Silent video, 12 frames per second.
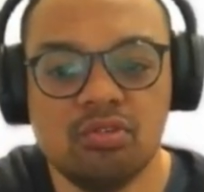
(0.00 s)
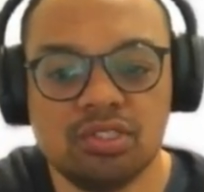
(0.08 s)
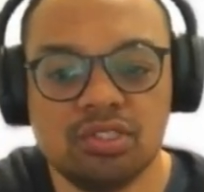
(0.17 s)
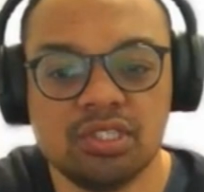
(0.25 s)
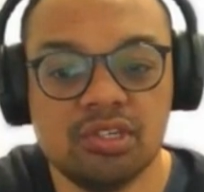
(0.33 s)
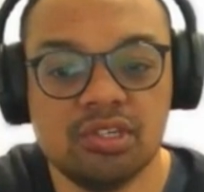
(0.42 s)

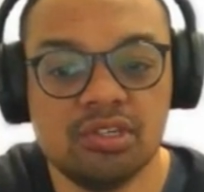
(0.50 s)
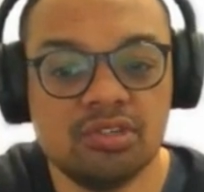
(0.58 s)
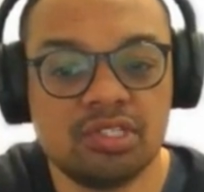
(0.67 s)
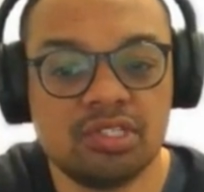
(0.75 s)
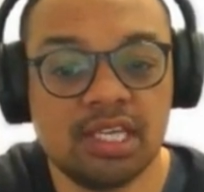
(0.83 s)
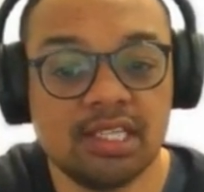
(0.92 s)
So you can
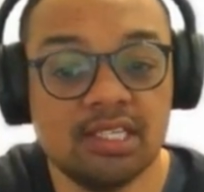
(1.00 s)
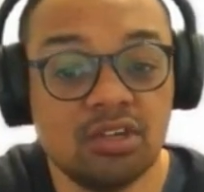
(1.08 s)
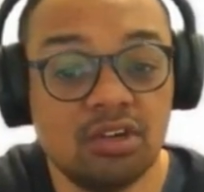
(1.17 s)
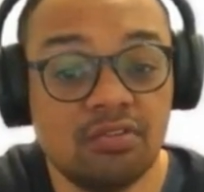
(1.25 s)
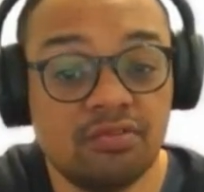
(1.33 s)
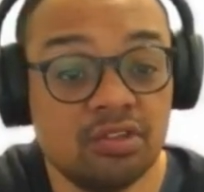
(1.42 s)
tick these
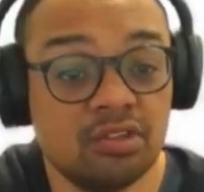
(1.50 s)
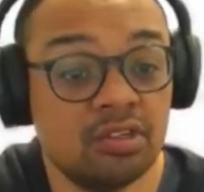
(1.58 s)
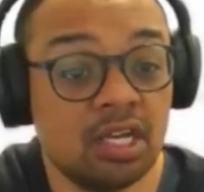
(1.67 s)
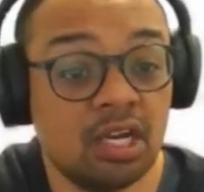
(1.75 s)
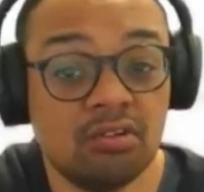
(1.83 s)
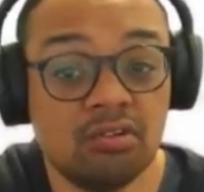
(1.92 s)
off, you
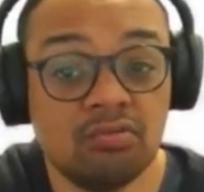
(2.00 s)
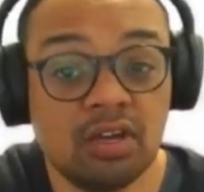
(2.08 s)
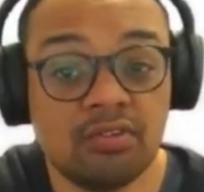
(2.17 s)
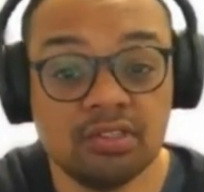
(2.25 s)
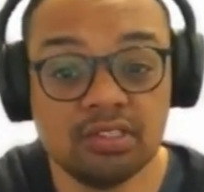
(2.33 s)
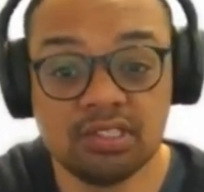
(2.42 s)
can go and
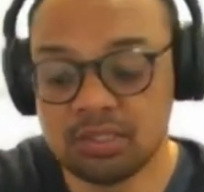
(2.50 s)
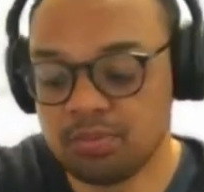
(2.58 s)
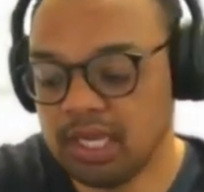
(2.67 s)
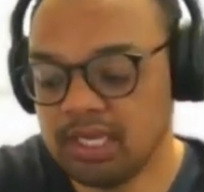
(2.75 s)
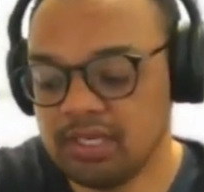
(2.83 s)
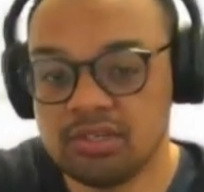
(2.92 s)
reference this
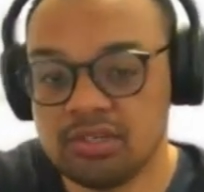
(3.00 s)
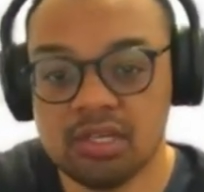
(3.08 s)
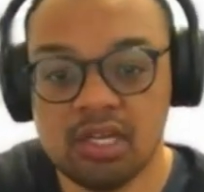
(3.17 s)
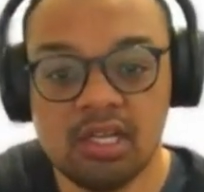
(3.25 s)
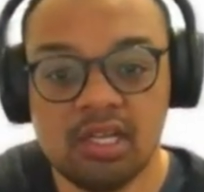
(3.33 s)
page.